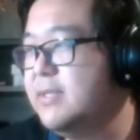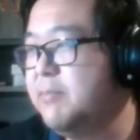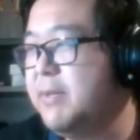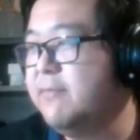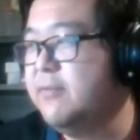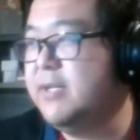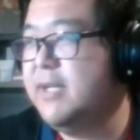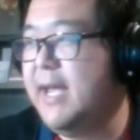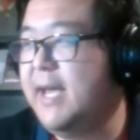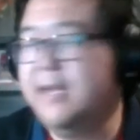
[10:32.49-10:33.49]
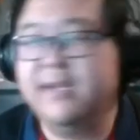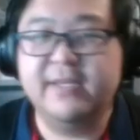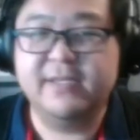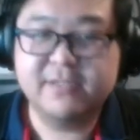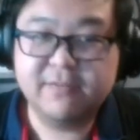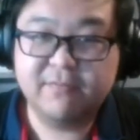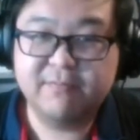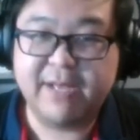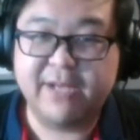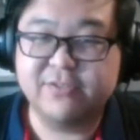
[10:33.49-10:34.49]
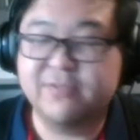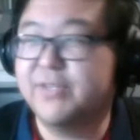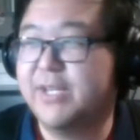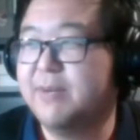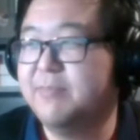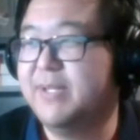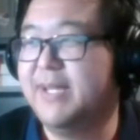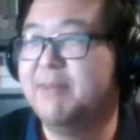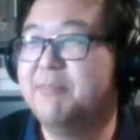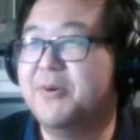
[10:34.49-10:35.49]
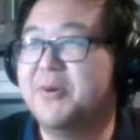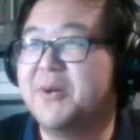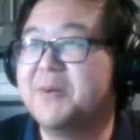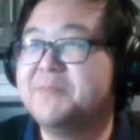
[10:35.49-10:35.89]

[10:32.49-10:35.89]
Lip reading: Bigfoot and his pals over there playing poker.